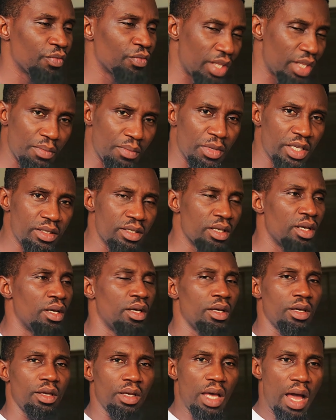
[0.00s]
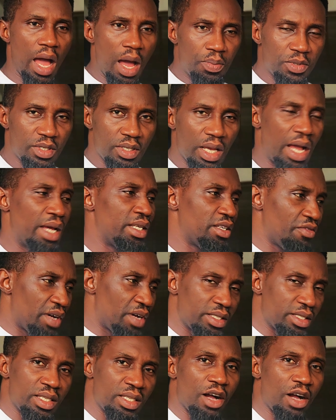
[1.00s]
That means apps and
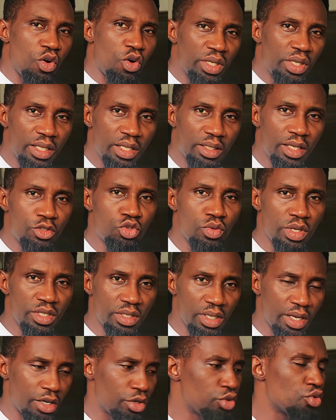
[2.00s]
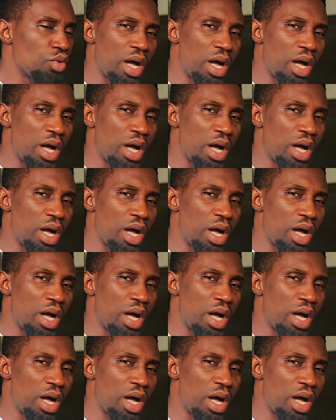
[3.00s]
devices are connected to a scenario to